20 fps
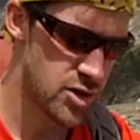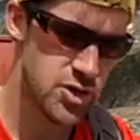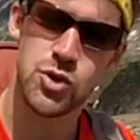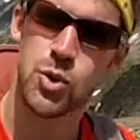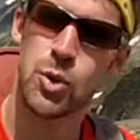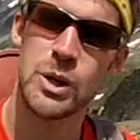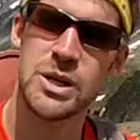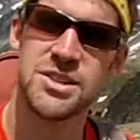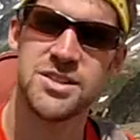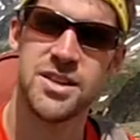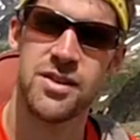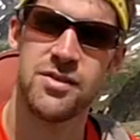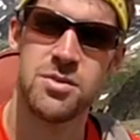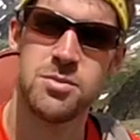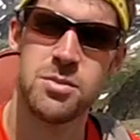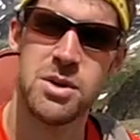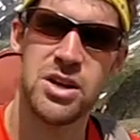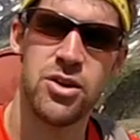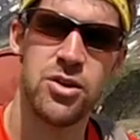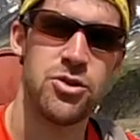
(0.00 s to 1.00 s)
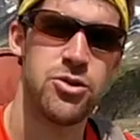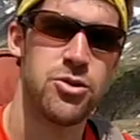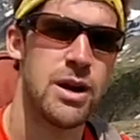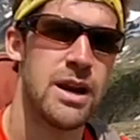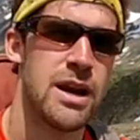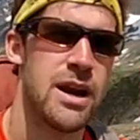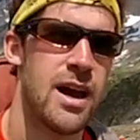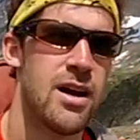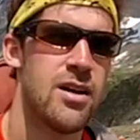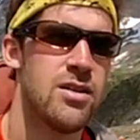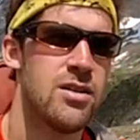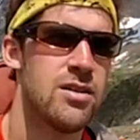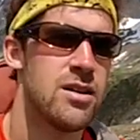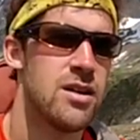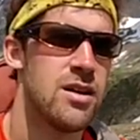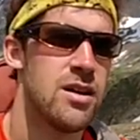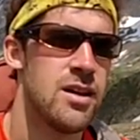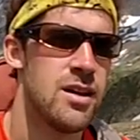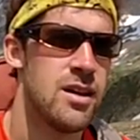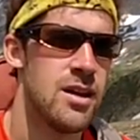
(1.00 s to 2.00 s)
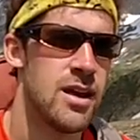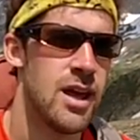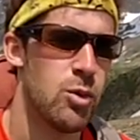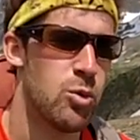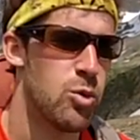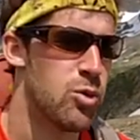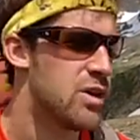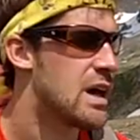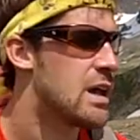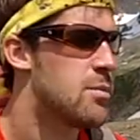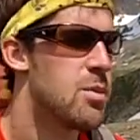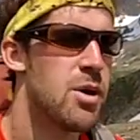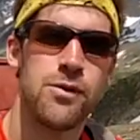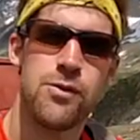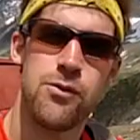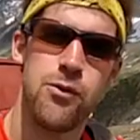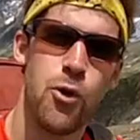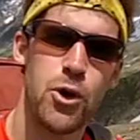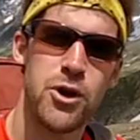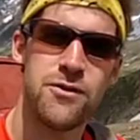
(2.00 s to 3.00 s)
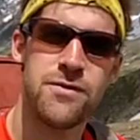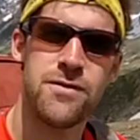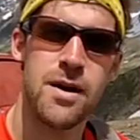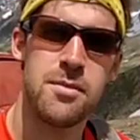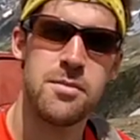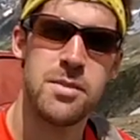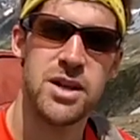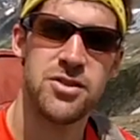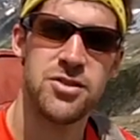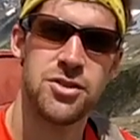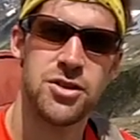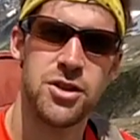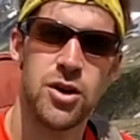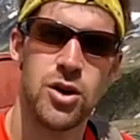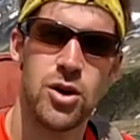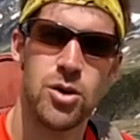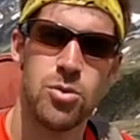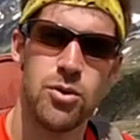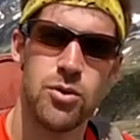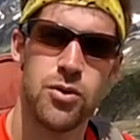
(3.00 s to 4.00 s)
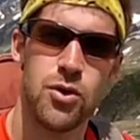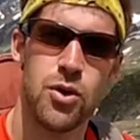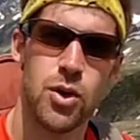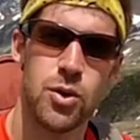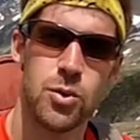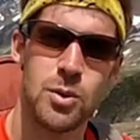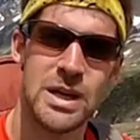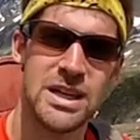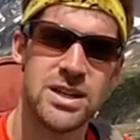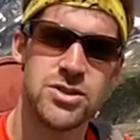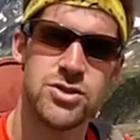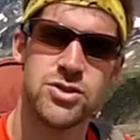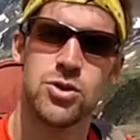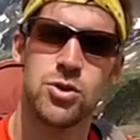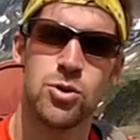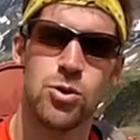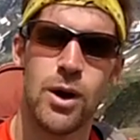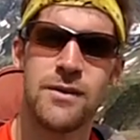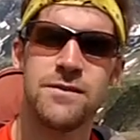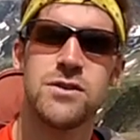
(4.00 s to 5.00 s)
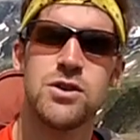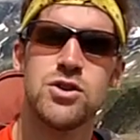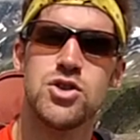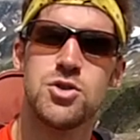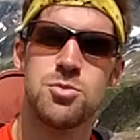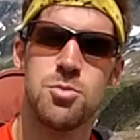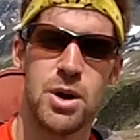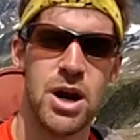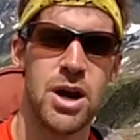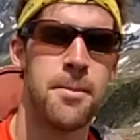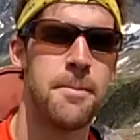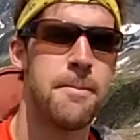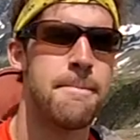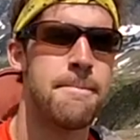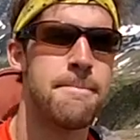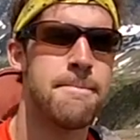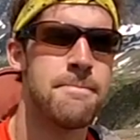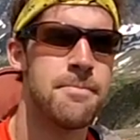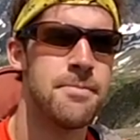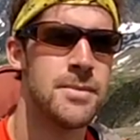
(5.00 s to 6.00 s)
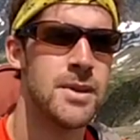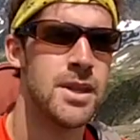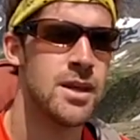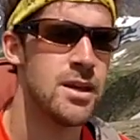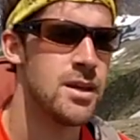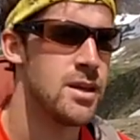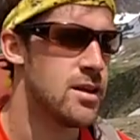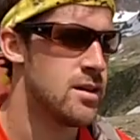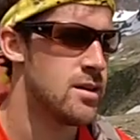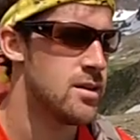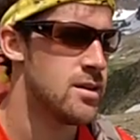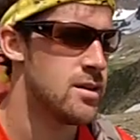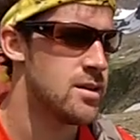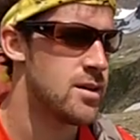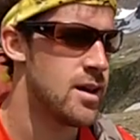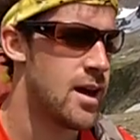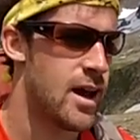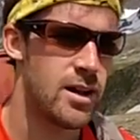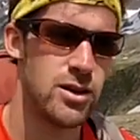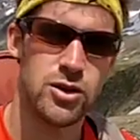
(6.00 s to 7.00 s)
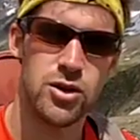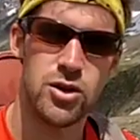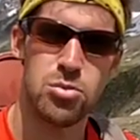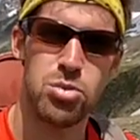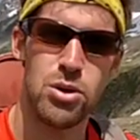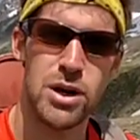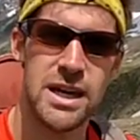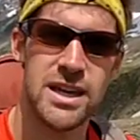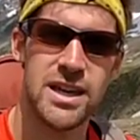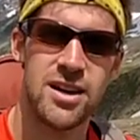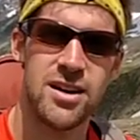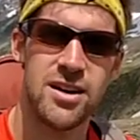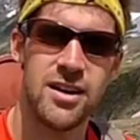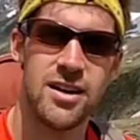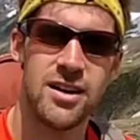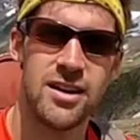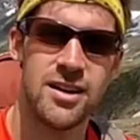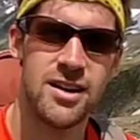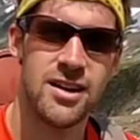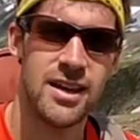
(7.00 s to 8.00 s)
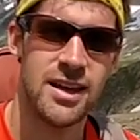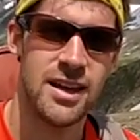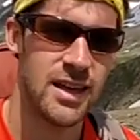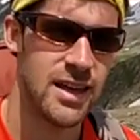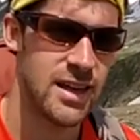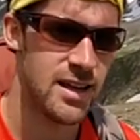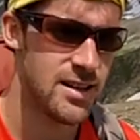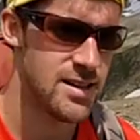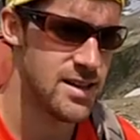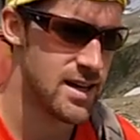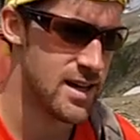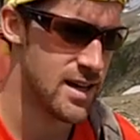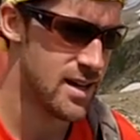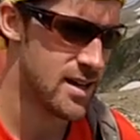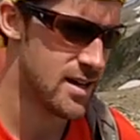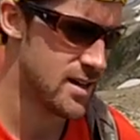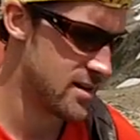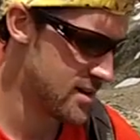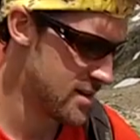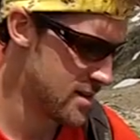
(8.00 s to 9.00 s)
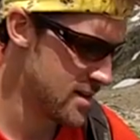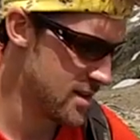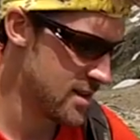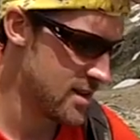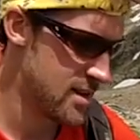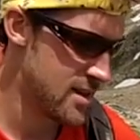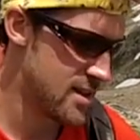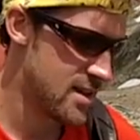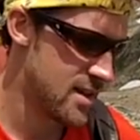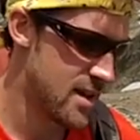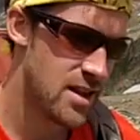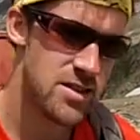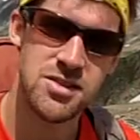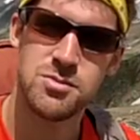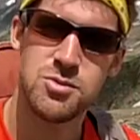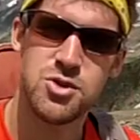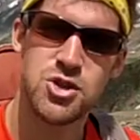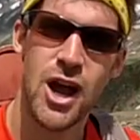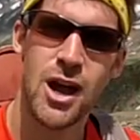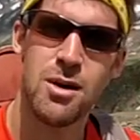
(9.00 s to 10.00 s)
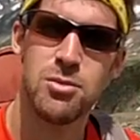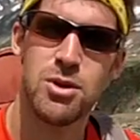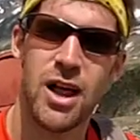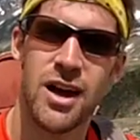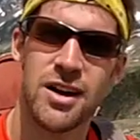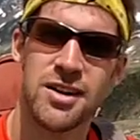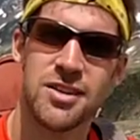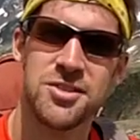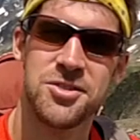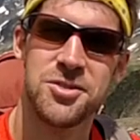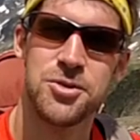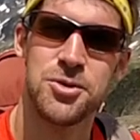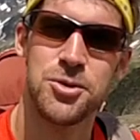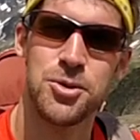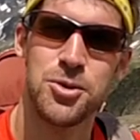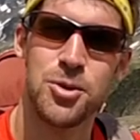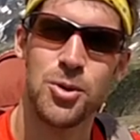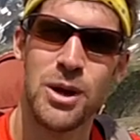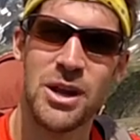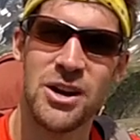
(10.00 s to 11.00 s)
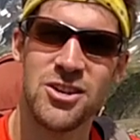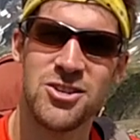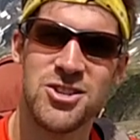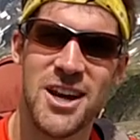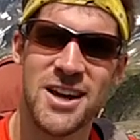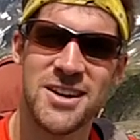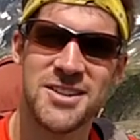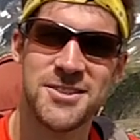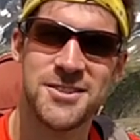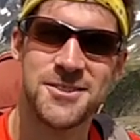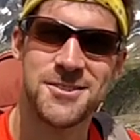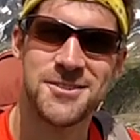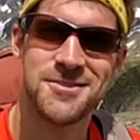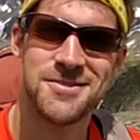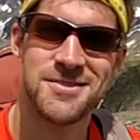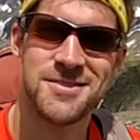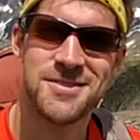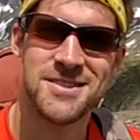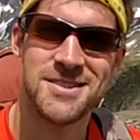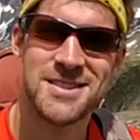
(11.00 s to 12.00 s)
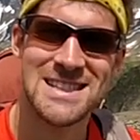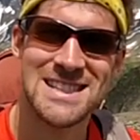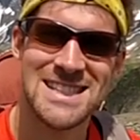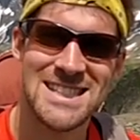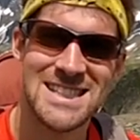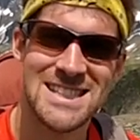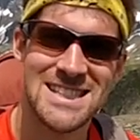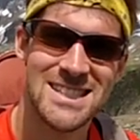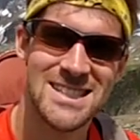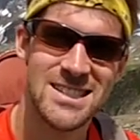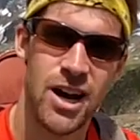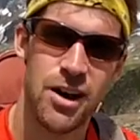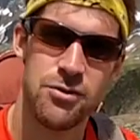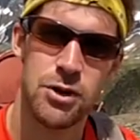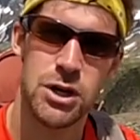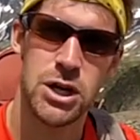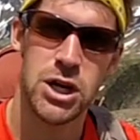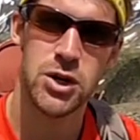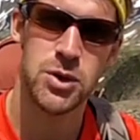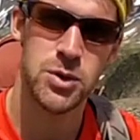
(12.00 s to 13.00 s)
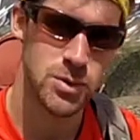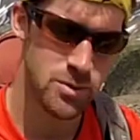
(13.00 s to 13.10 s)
twenty-seven meters right now, and we've got about forty-five minutes to go before we get to Refuge Bonhomme. Had a little break here and uh, had some shot blocks to re-energize. Off we go.